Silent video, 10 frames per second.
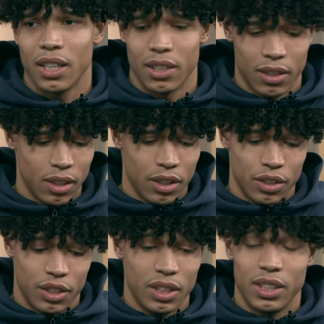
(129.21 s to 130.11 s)
and
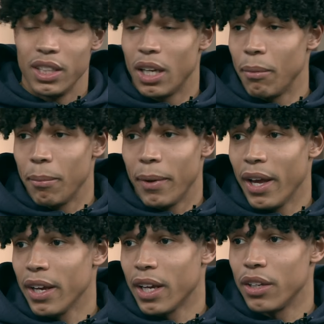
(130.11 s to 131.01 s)
GT coming back.